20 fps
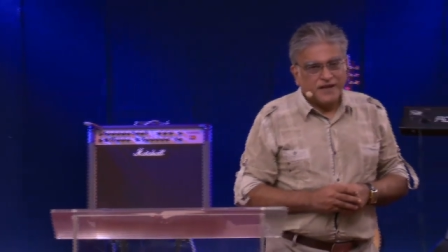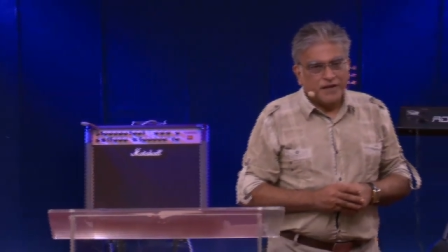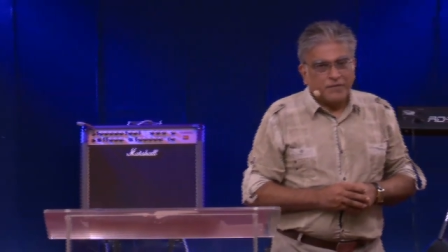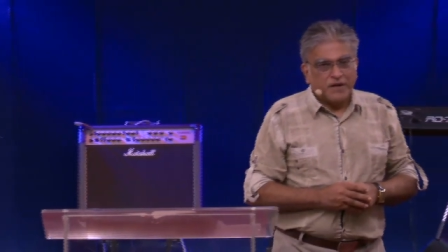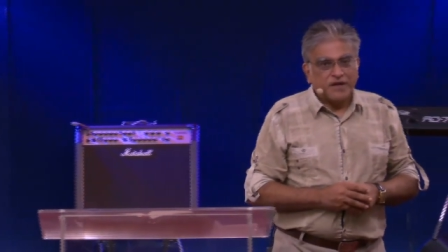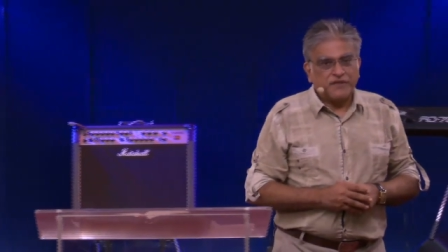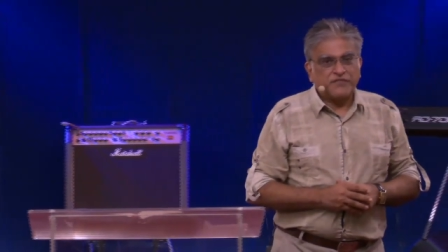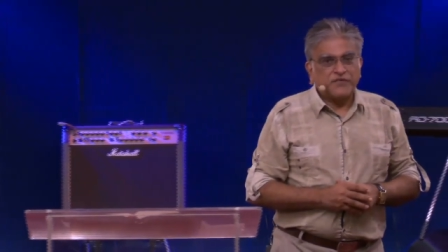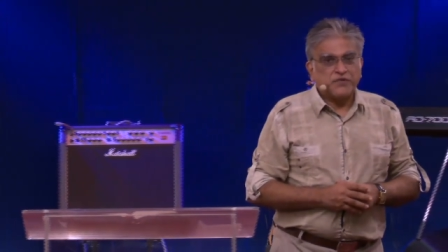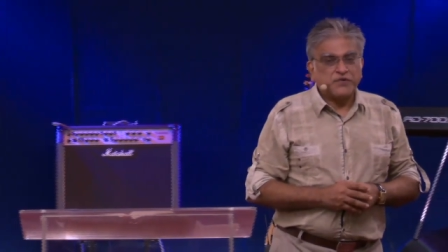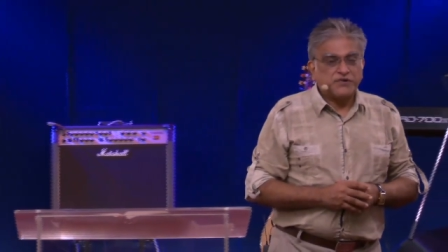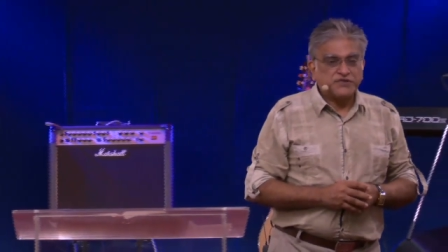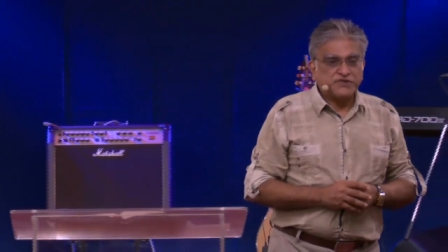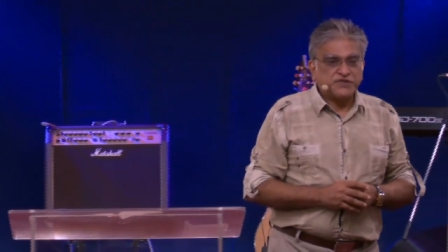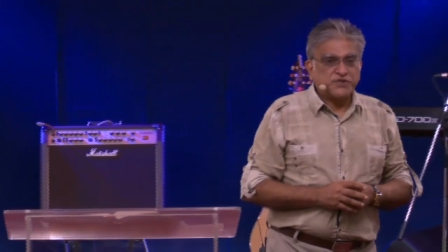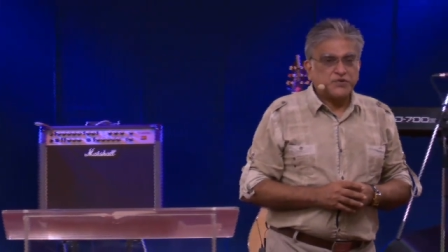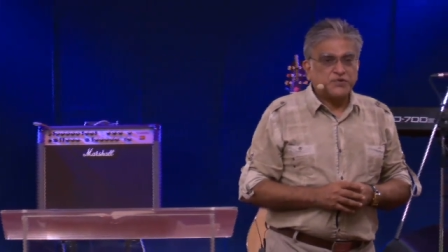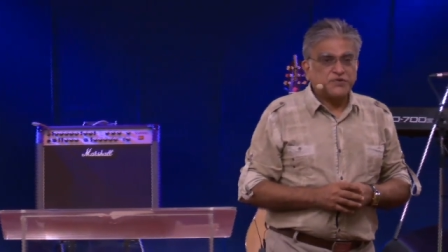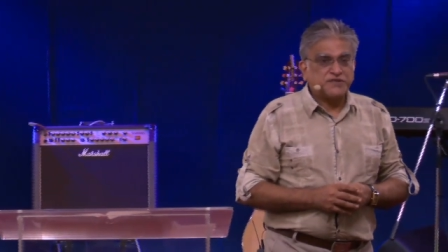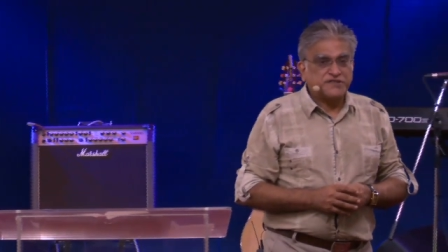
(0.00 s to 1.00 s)
But if you
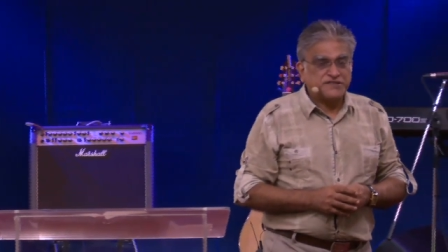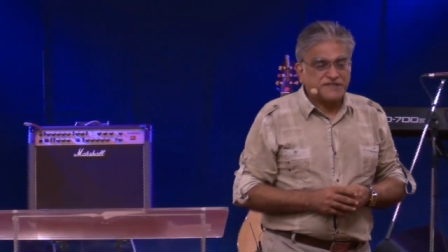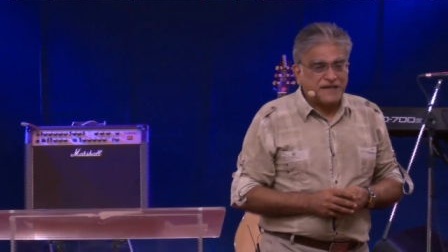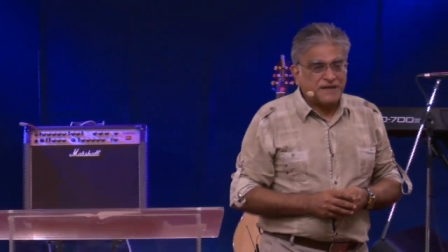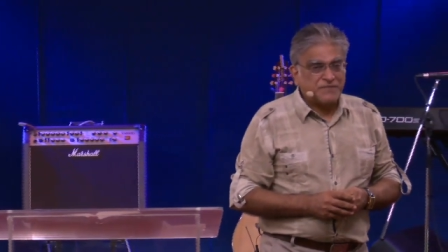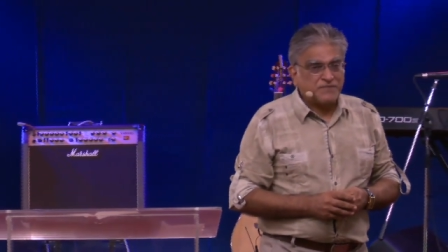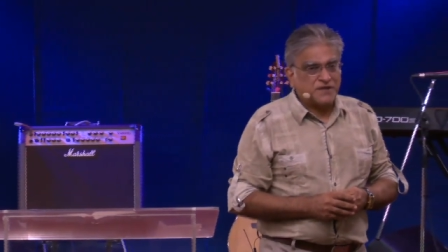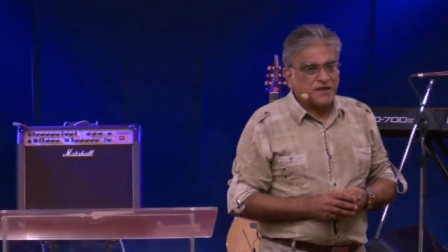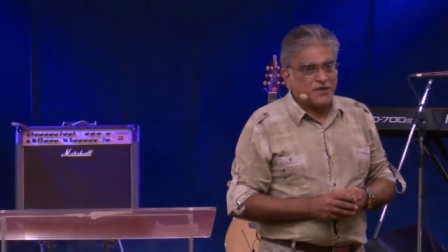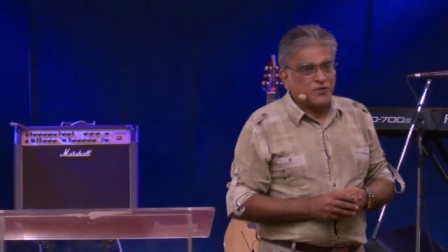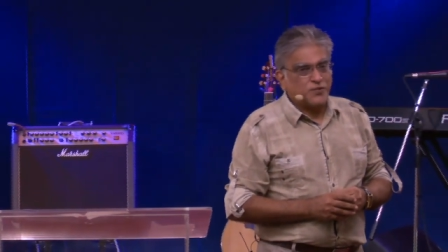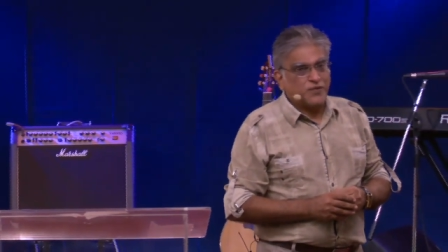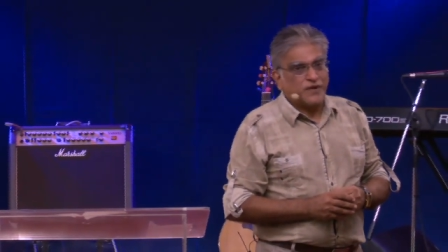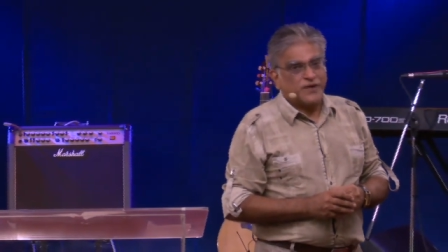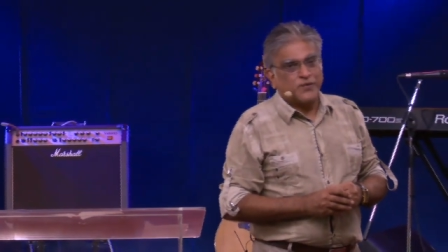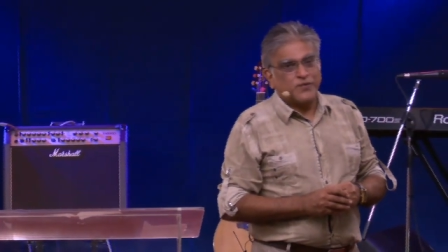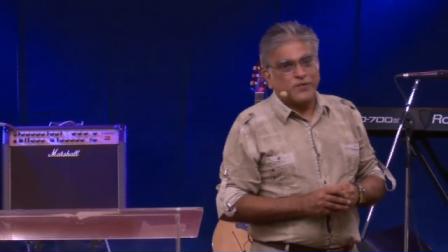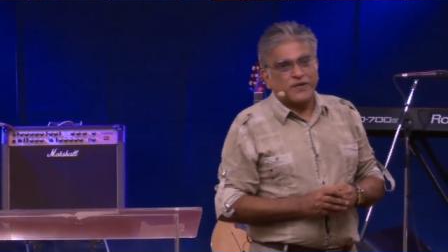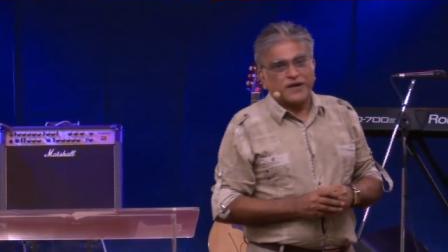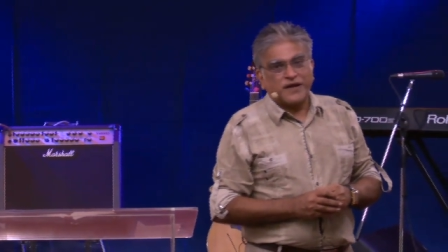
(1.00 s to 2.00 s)
continue doing the same thing over
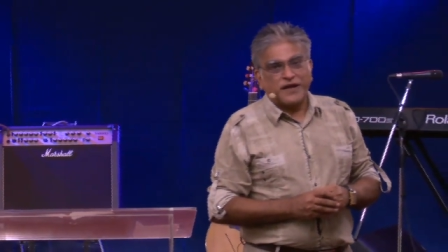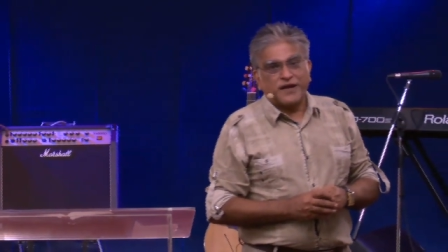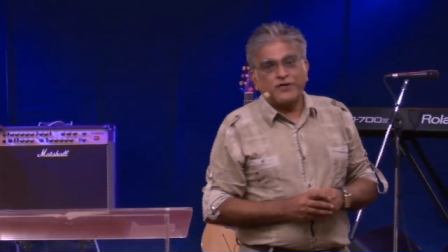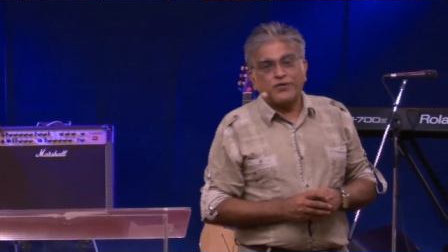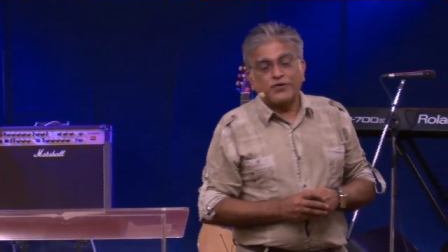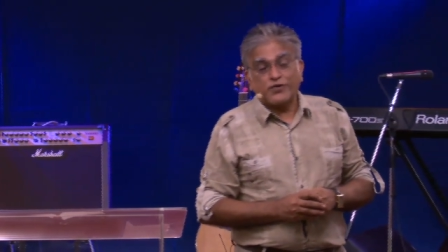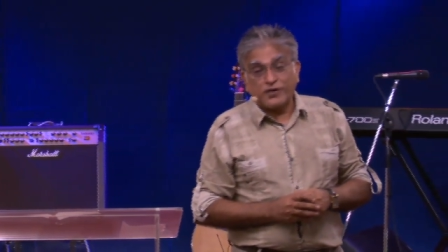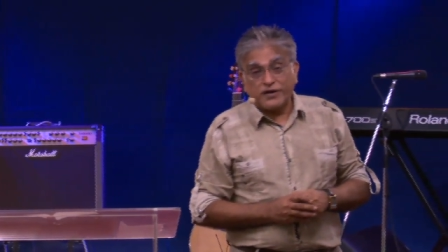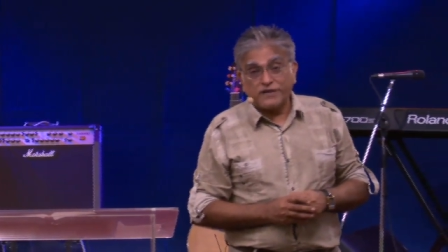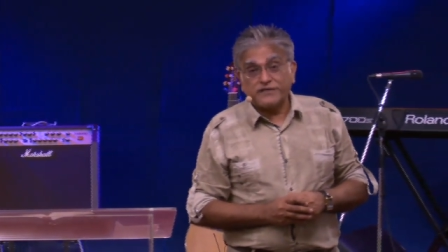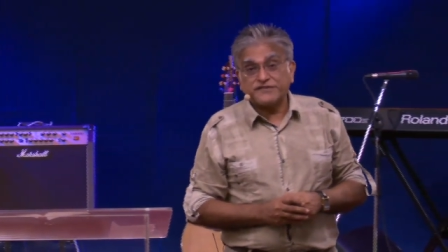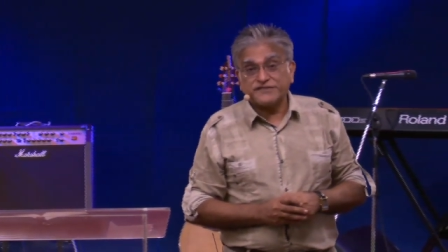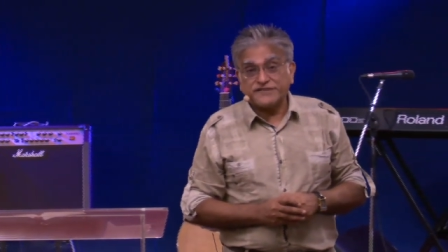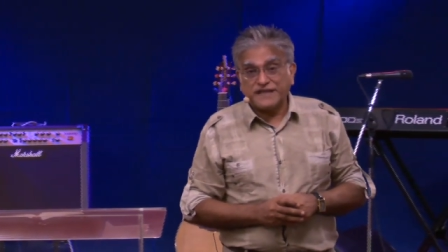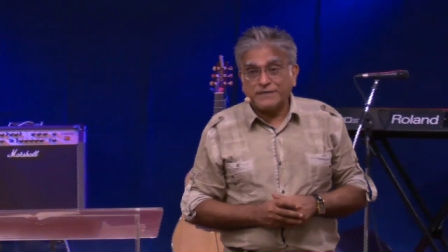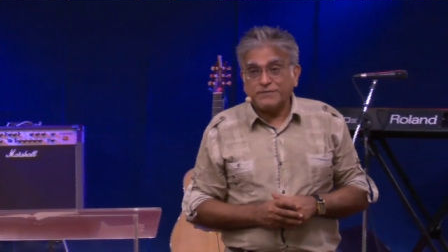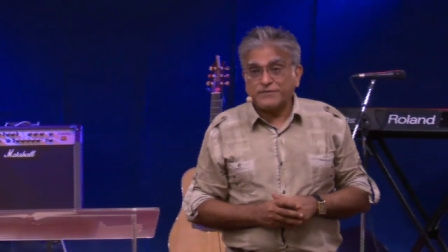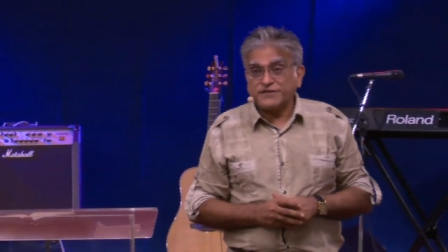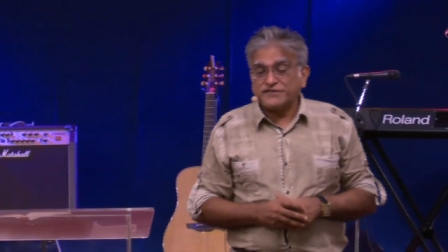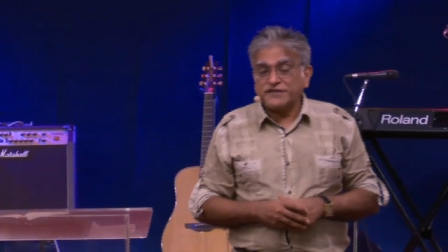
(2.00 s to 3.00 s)
and over again, you're going to have the
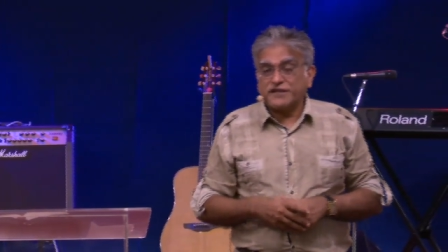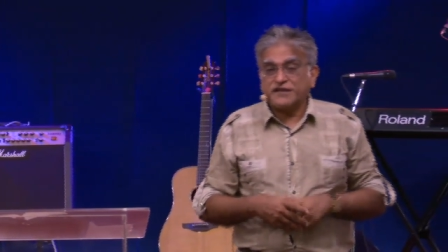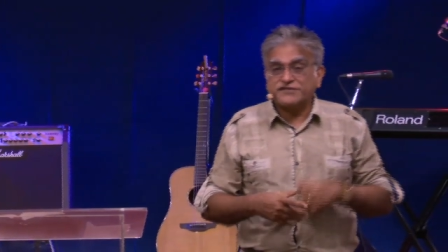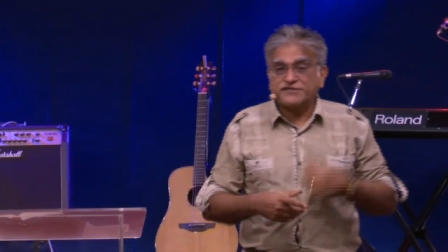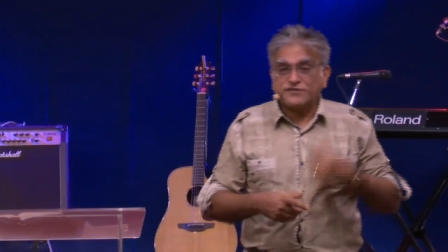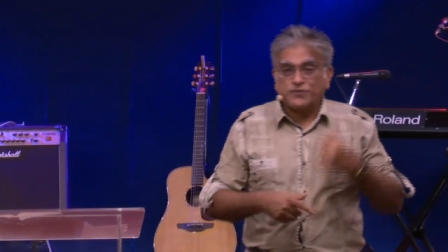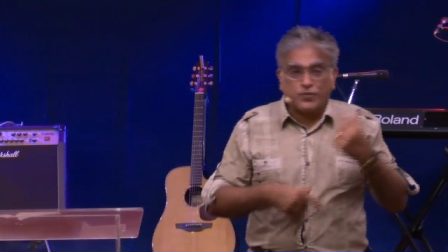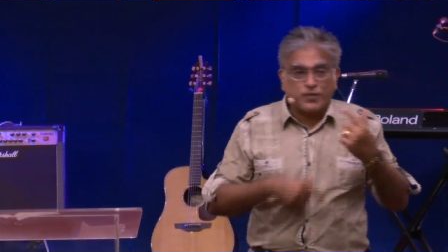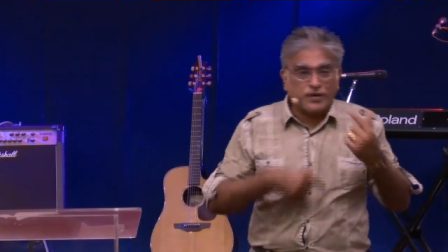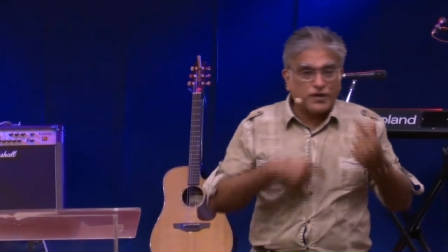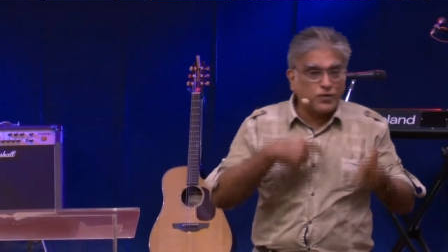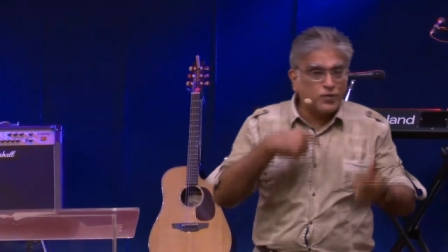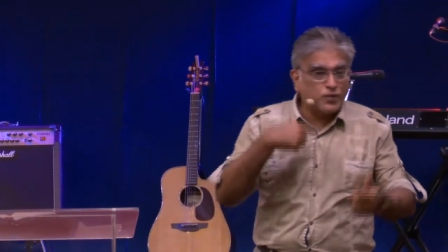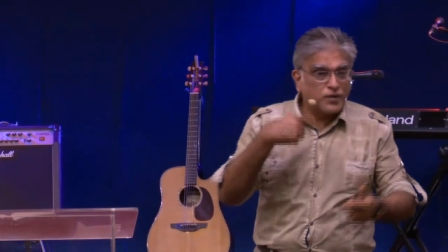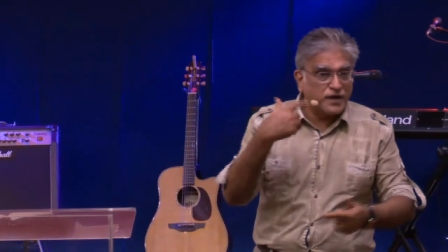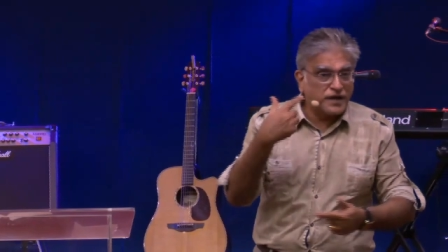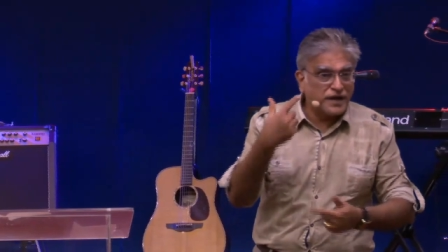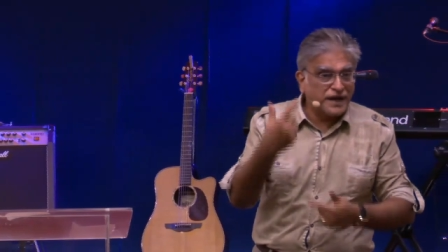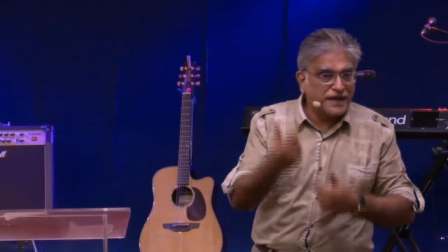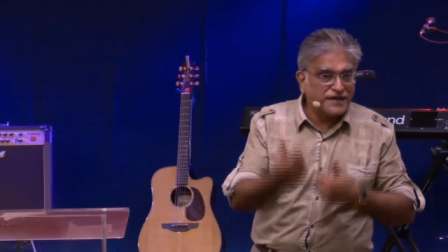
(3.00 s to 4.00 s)
same results over and over
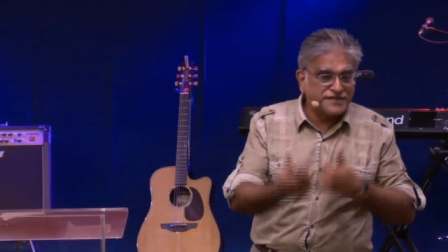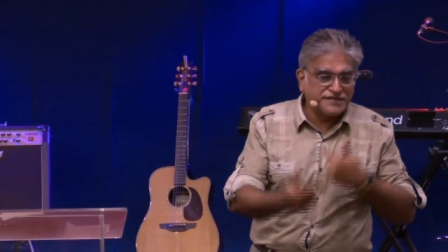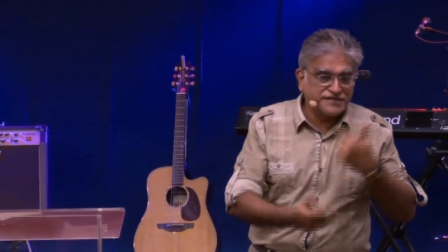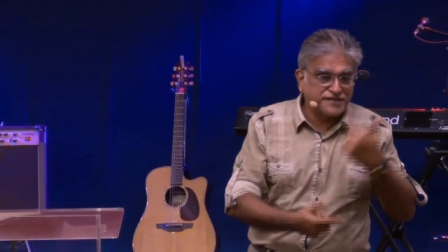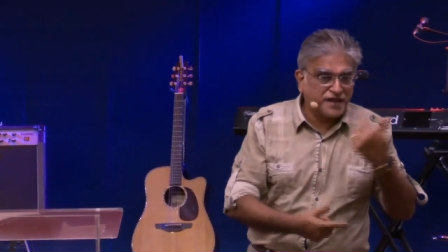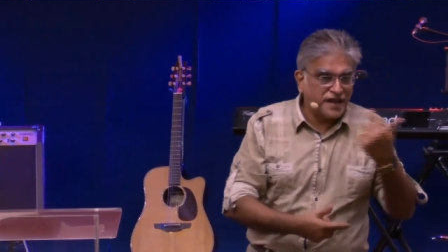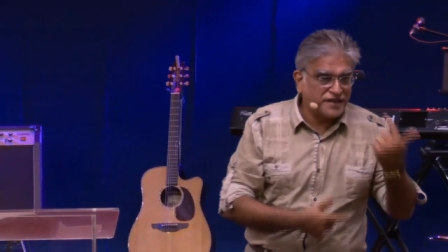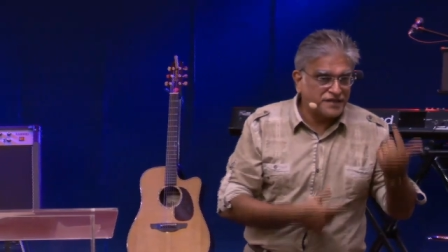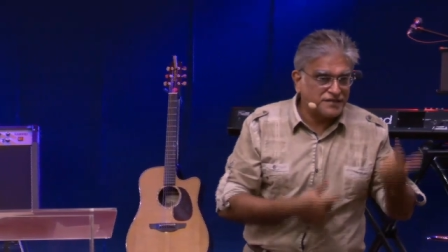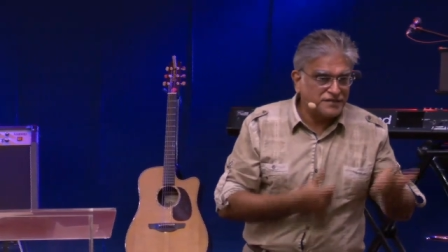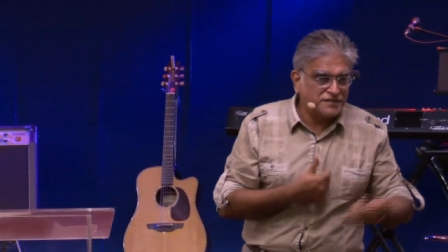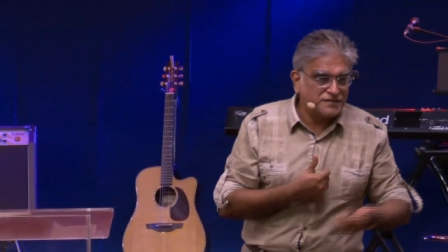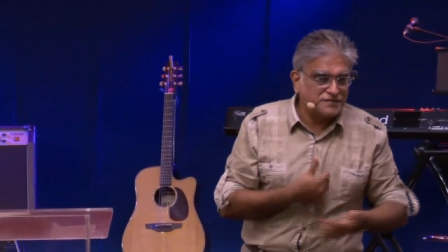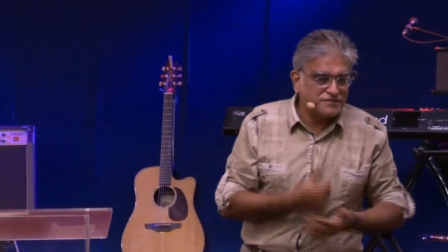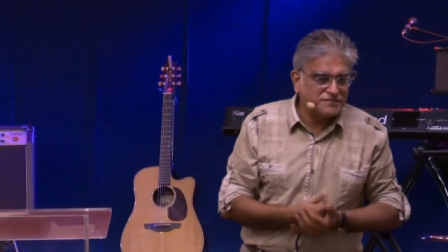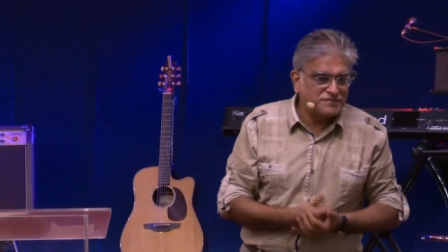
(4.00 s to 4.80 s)
again. It's a cycle.